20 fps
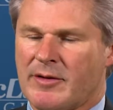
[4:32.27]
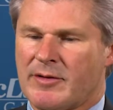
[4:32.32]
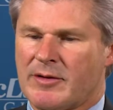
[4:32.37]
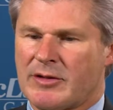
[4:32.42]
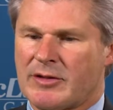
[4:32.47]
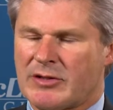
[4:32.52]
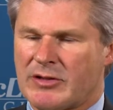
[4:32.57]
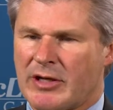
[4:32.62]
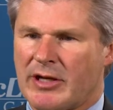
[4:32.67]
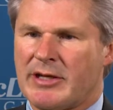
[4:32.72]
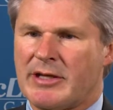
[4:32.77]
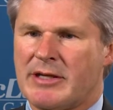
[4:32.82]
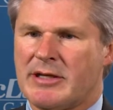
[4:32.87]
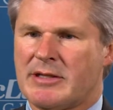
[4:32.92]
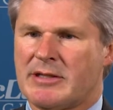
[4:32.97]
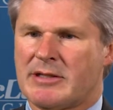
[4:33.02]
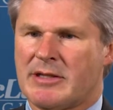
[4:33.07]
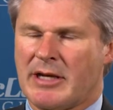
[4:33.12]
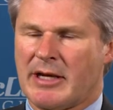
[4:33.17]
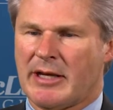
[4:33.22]
the
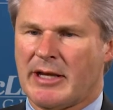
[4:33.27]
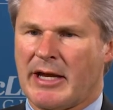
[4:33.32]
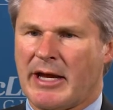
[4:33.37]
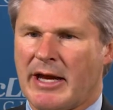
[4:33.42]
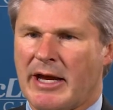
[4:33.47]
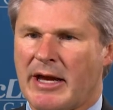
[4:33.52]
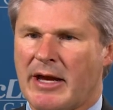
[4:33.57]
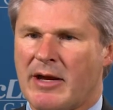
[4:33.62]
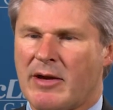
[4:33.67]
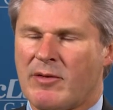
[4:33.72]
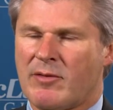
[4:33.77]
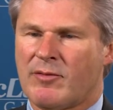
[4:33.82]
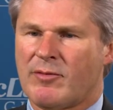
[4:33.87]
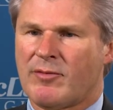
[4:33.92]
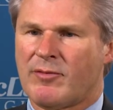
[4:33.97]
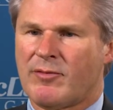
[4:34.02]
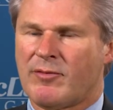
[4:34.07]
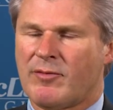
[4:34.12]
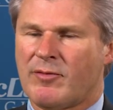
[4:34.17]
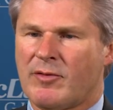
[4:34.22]
studies that have
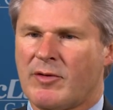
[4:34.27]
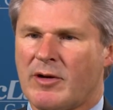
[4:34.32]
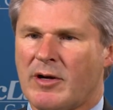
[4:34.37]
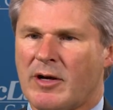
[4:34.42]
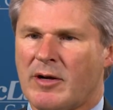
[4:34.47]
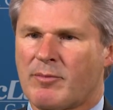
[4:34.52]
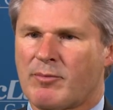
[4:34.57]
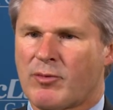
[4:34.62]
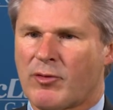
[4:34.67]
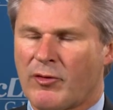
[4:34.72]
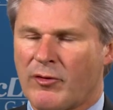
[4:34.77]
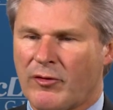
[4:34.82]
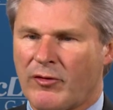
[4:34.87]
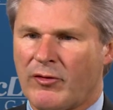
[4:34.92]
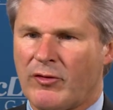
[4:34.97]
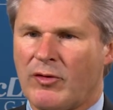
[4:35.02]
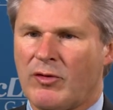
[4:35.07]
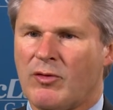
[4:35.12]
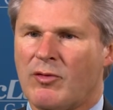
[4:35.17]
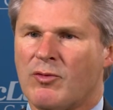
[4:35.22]
uh,
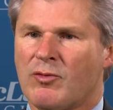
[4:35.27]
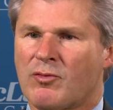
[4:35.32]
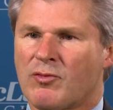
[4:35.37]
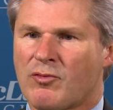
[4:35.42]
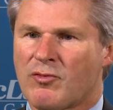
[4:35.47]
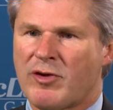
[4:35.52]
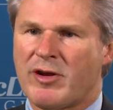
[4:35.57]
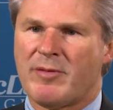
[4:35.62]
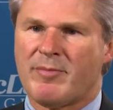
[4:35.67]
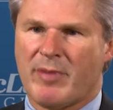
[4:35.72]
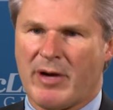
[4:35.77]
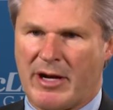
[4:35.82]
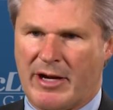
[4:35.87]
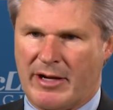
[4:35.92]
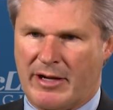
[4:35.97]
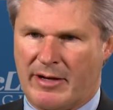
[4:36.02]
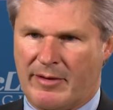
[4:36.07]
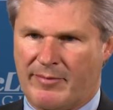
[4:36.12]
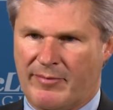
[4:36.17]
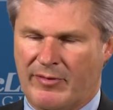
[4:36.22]
pursued
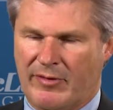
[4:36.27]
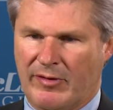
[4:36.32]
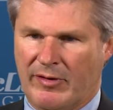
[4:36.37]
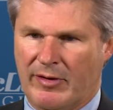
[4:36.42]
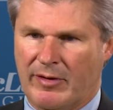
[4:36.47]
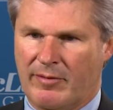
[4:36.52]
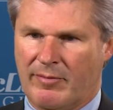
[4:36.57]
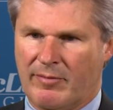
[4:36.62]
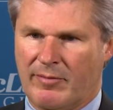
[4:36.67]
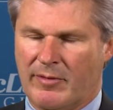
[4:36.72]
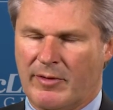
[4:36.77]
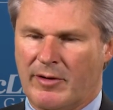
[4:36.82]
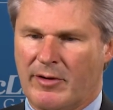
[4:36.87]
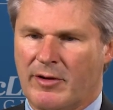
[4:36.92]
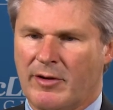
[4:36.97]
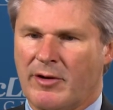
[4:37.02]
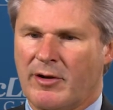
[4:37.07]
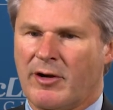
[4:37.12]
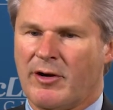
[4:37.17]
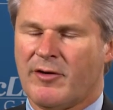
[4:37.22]
rebiopsy
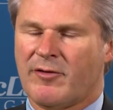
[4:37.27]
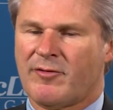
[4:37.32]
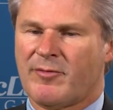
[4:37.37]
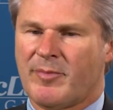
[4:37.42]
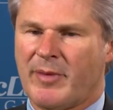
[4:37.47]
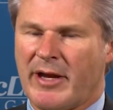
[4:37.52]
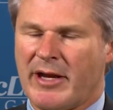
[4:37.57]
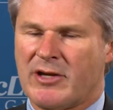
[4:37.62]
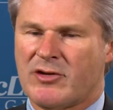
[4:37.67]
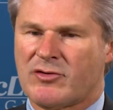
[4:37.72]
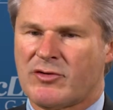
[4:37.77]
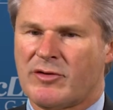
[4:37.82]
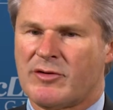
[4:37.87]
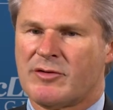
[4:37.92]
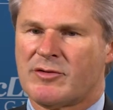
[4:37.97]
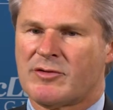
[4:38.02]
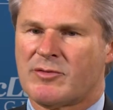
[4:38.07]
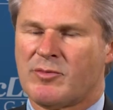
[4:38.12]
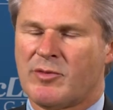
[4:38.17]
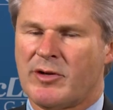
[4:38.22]
of
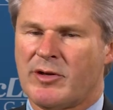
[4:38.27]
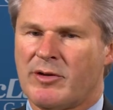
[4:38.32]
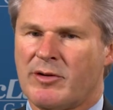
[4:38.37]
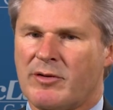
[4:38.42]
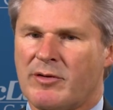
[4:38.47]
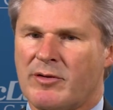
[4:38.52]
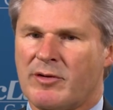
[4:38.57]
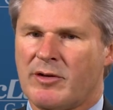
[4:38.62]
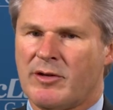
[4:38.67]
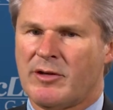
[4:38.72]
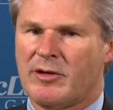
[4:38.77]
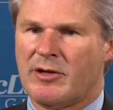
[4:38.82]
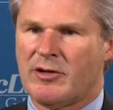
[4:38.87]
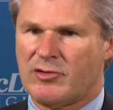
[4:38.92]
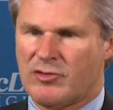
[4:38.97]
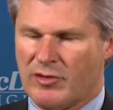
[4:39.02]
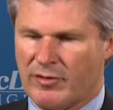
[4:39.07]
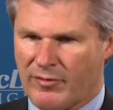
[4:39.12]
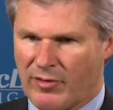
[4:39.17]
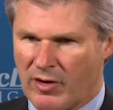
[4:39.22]
patients with
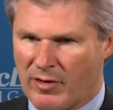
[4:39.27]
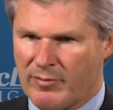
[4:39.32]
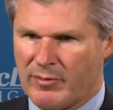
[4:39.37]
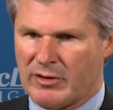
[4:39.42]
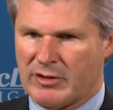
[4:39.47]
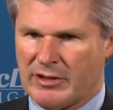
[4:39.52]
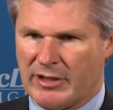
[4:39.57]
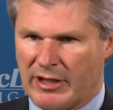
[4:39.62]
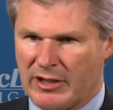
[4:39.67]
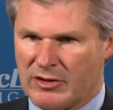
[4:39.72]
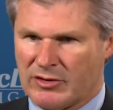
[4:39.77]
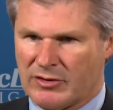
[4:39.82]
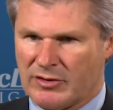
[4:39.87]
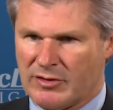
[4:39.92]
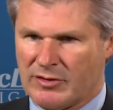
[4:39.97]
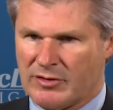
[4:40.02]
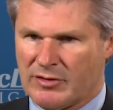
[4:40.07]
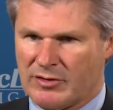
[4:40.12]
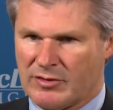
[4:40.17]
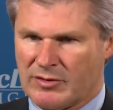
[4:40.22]
EGFR
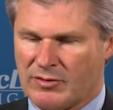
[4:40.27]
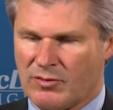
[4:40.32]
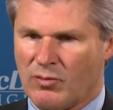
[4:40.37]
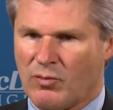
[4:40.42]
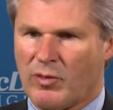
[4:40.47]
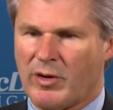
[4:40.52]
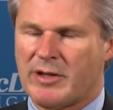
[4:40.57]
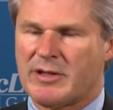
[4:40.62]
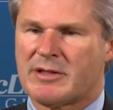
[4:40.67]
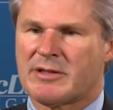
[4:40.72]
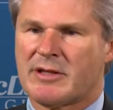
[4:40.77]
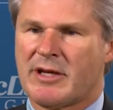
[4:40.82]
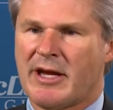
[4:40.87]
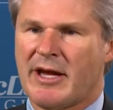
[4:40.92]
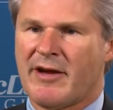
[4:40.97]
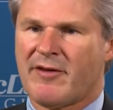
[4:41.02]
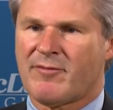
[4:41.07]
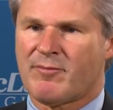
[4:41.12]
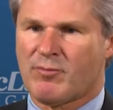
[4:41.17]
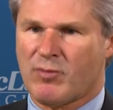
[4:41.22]
mutations once they
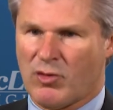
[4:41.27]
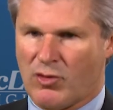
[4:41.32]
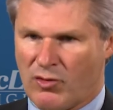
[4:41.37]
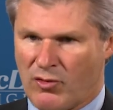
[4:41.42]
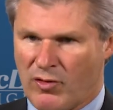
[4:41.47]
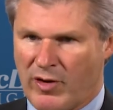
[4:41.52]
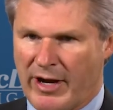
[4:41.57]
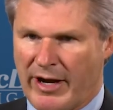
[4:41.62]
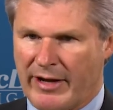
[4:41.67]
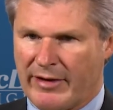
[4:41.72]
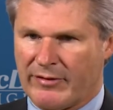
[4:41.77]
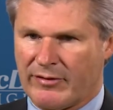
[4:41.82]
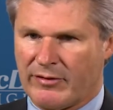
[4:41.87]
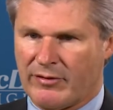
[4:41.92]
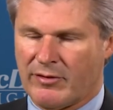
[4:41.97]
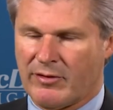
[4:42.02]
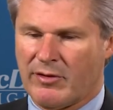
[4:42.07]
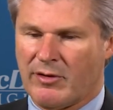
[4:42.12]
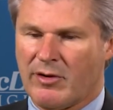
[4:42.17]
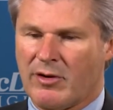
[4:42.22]
have
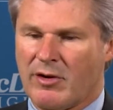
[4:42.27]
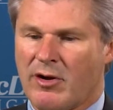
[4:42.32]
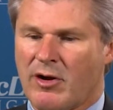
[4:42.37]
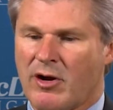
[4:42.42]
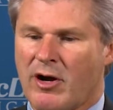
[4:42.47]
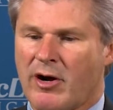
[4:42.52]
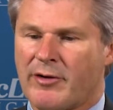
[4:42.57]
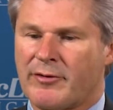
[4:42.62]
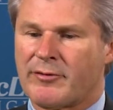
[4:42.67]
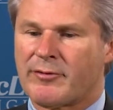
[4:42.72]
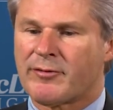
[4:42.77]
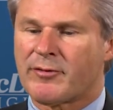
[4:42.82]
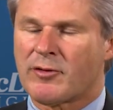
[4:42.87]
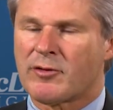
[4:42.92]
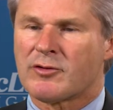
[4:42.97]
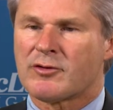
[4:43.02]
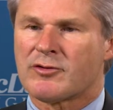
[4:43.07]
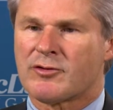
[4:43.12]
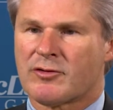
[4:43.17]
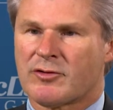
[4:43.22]
progressed on
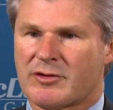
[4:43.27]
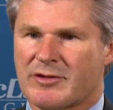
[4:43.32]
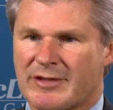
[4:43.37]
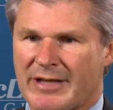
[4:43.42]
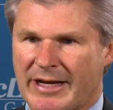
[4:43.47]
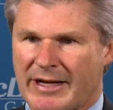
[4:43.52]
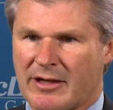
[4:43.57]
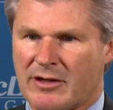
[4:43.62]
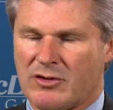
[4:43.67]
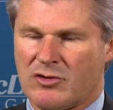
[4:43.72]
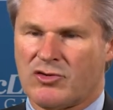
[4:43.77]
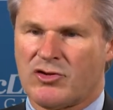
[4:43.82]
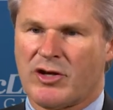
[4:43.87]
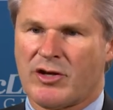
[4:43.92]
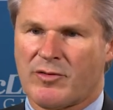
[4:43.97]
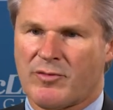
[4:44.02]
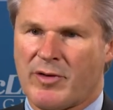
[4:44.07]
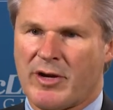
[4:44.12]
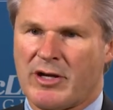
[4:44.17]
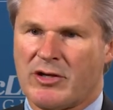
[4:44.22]
first or second
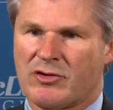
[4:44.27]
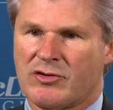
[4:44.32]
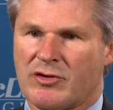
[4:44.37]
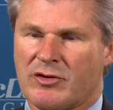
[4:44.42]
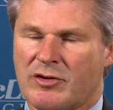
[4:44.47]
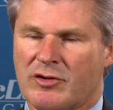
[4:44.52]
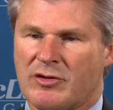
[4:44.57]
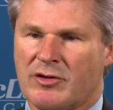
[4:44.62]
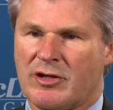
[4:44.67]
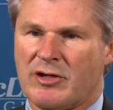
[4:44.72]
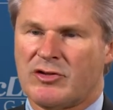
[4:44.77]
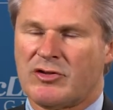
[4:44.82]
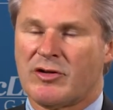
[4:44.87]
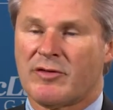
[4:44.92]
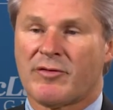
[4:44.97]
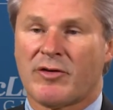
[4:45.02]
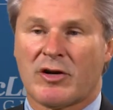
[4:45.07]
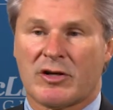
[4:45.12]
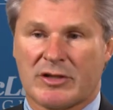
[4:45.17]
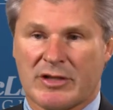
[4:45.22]
generation
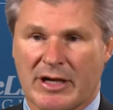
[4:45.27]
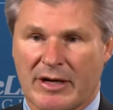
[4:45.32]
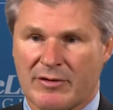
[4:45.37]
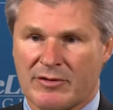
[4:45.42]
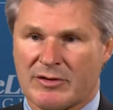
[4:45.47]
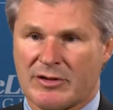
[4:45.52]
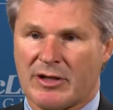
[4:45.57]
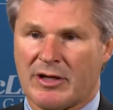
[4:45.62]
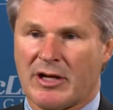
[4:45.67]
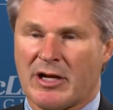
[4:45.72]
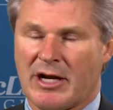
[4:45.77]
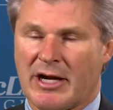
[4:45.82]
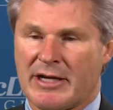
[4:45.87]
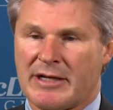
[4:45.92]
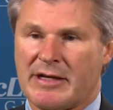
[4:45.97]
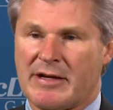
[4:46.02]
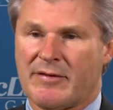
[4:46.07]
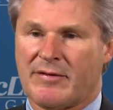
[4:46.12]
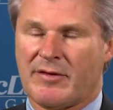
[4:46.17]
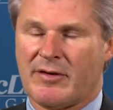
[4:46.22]
EGFR tyrosine
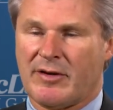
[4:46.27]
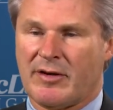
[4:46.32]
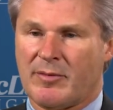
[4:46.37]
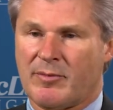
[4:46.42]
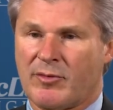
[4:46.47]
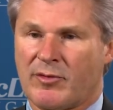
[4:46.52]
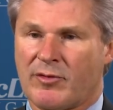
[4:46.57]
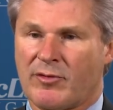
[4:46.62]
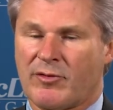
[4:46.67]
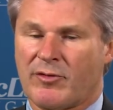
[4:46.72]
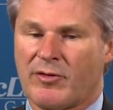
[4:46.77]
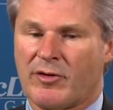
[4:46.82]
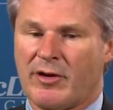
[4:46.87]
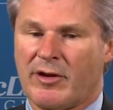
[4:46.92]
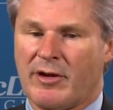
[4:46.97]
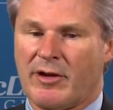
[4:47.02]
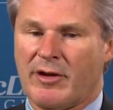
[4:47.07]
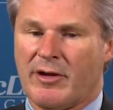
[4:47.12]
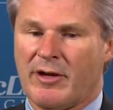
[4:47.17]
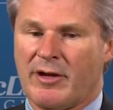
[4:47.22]
kinase inhibitors
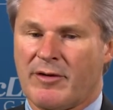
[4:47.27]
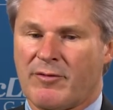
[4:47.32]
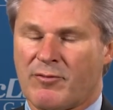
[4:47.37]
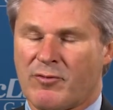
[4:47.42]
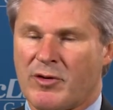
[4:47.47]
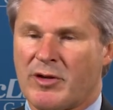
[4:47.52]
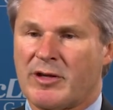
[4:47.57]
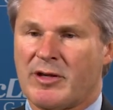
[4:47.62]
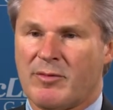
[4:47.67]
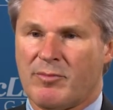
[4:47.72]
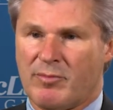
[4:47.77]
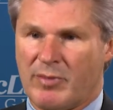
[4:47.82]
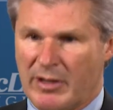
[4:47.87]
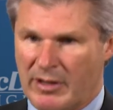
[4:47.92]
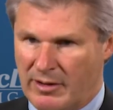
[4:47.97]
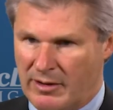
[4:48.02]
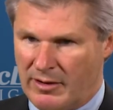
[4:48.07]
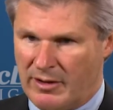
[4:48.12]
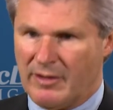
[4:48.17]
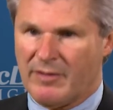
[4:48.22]
have really
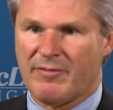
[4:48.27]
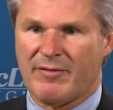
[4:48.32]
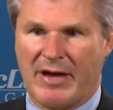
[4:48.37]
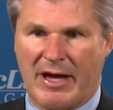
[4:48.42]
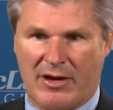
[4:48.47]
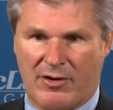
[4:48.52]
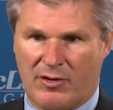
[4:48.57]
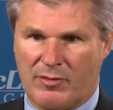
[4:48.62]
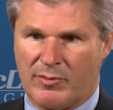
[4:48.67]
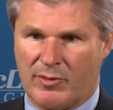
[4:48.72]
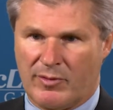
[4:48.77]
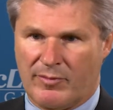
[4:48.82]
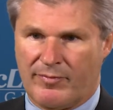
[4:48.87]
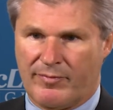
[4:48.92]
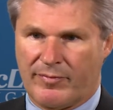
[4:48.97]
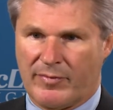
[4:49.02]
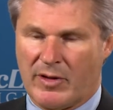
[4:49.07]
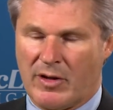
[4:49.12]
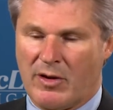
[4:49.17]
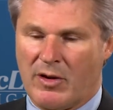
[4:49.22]
been invaluable.
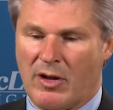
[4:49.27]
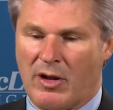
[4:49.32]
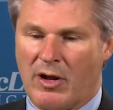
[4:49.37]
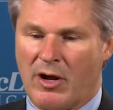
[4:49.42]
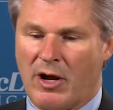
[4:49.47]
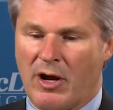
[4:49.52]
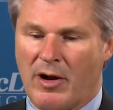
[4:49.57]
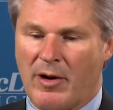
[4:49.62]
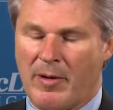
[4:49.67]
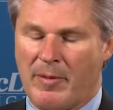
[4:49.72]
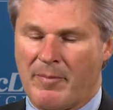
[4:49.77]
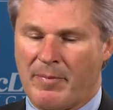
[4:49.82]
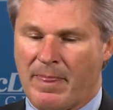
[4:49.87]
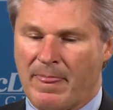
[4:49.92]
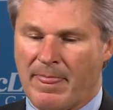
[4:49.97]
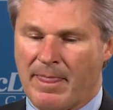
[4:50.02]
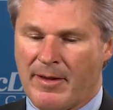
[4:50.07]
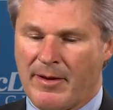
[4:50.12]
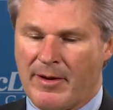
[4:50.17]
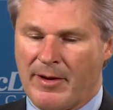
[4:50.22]

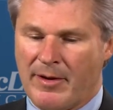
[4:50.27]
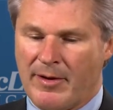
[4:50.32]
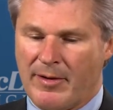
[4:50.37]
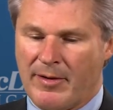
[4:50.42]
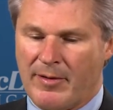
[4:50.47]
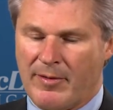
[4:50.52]
Um, uh,